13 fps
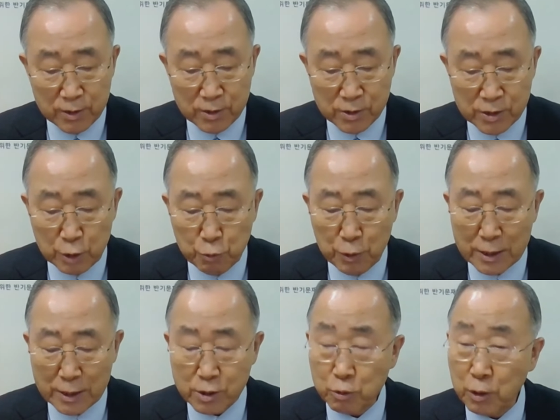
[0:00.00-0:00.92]

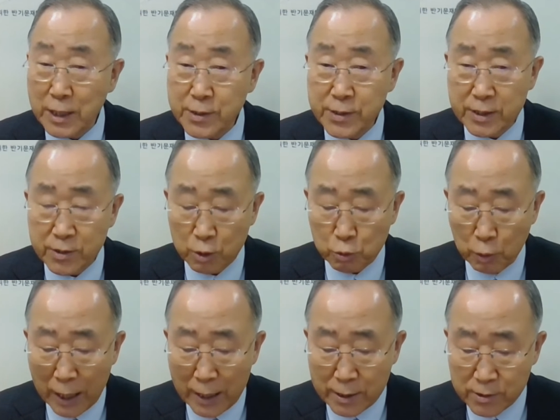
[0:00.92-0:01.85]
Syria's crisis
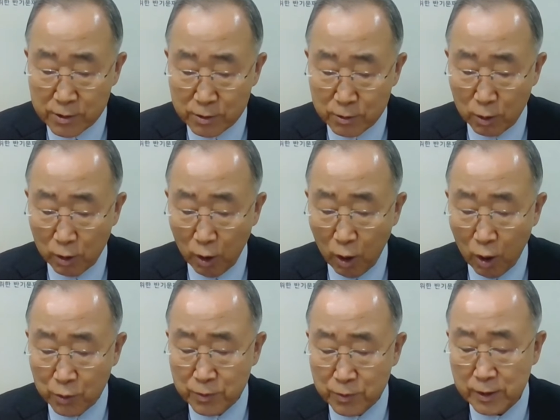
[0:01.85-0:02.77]
grinds
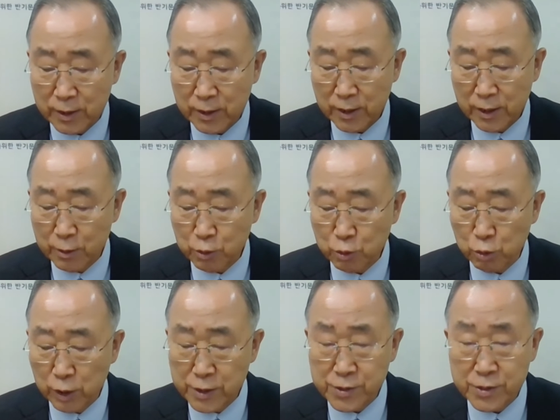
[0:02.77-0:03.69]
on into
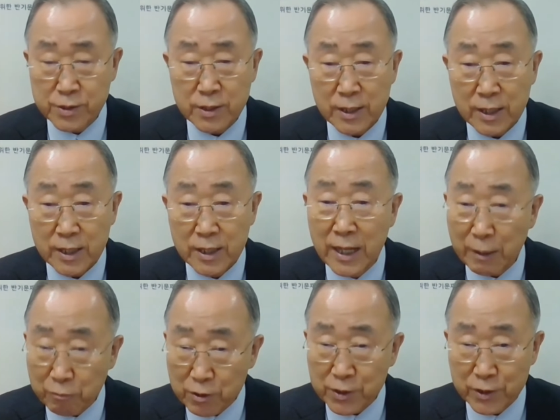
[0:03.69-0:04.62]
its
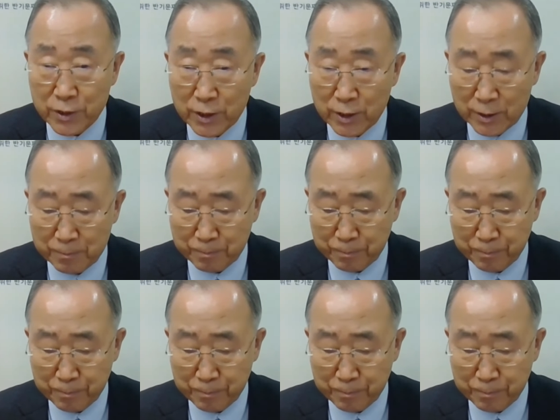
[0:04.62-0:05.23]
11th year.